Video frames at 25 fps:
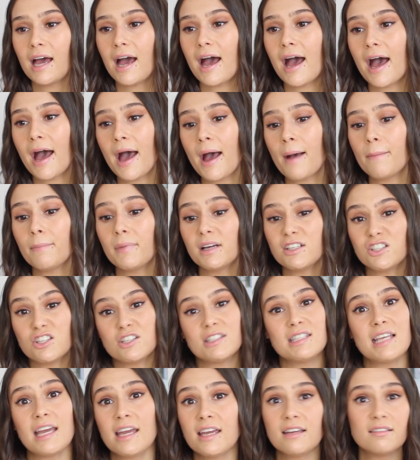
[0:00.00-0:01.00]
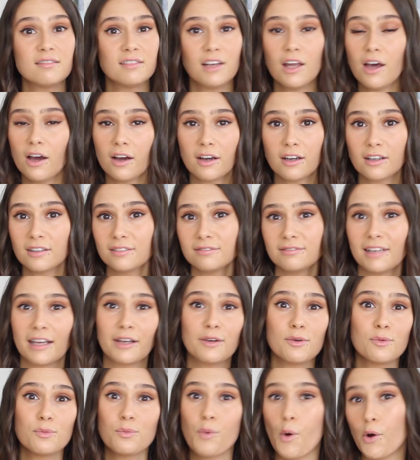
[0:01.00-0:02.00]
and just say, look,
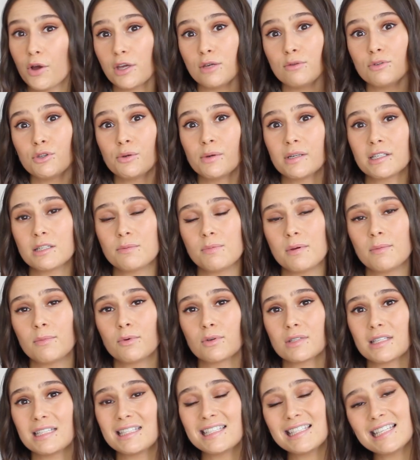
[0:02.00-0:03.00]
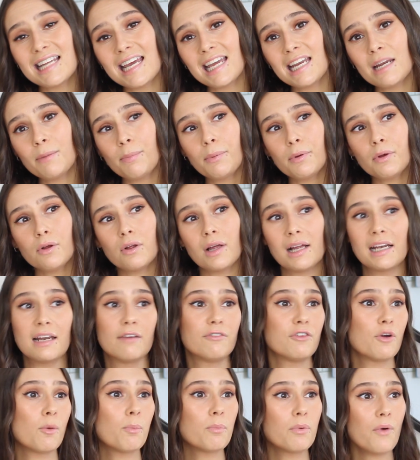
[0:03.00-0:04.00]
like, what are you doing to be more sustainable? I
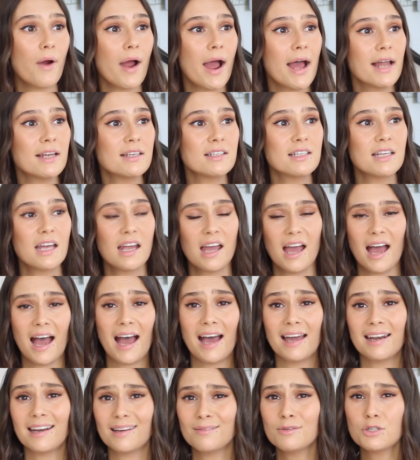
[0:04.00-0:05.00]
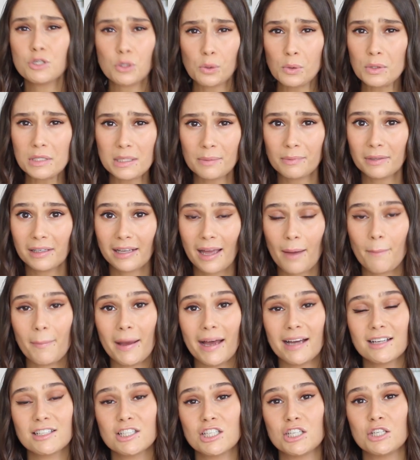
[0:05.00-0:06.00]
love your brand. And I'm sure someone will get
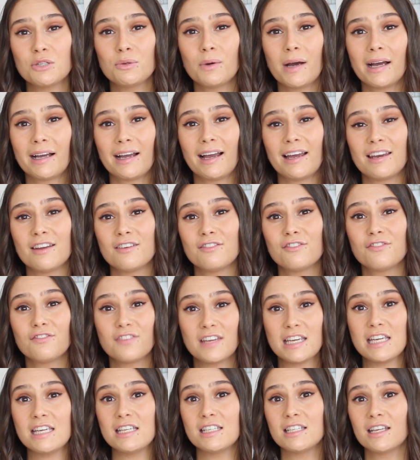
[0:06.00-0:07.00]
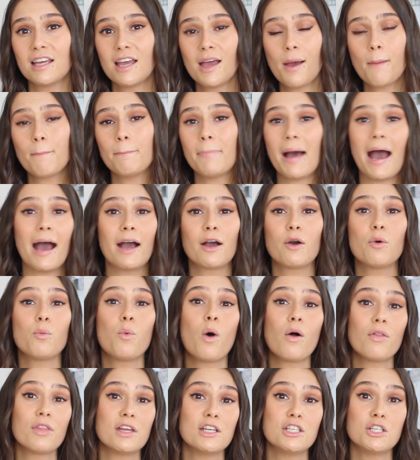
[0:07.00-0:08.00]
back to you and kind of feed back
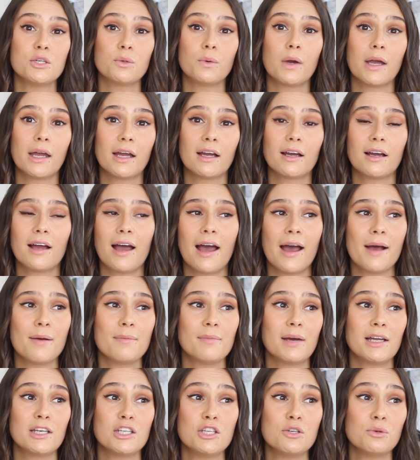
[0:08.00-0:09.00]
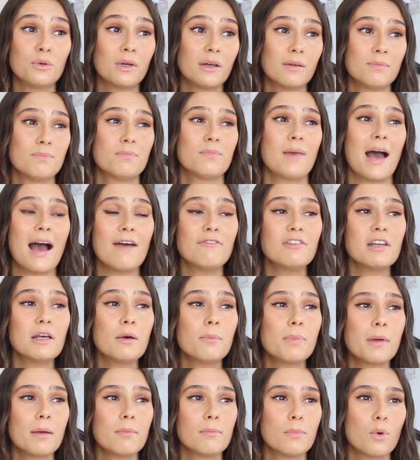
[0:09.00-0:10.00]
what they're doing. And you can have a
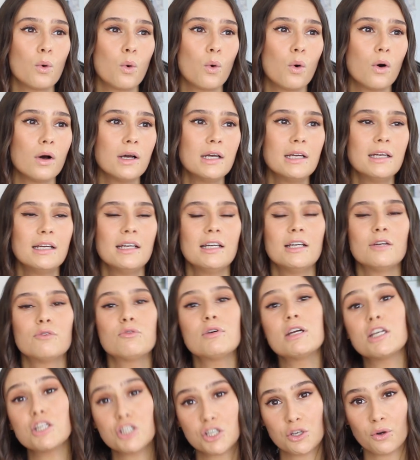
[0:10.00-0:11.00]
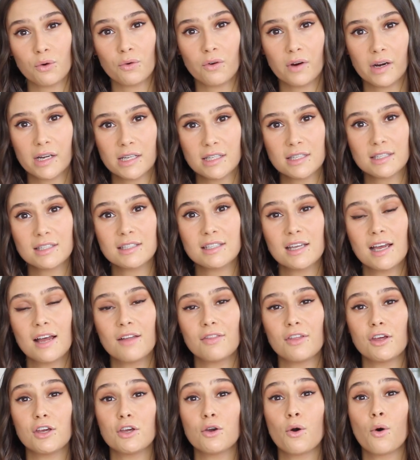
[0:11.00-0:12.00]
little bit more reassurance
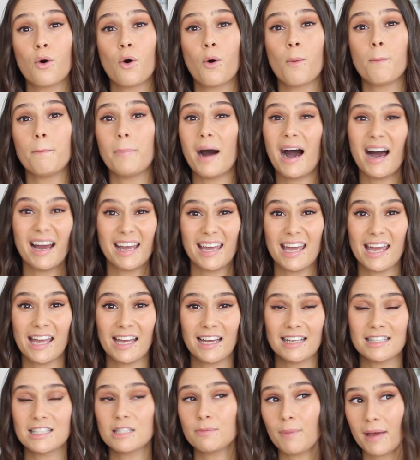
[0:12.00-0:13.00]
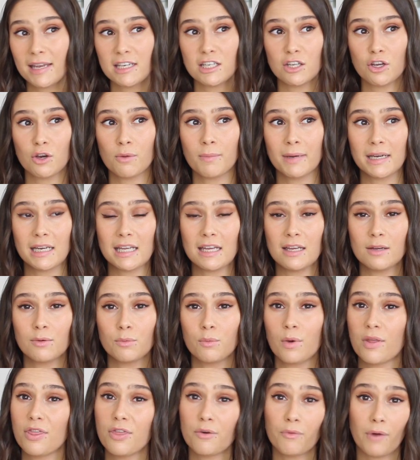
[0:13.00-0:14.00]
that you're buying and spending your money
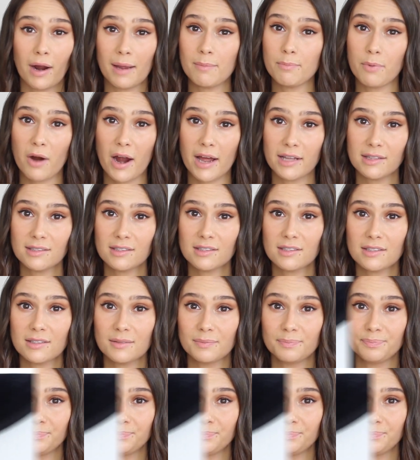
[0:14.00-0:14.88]
with the right brands.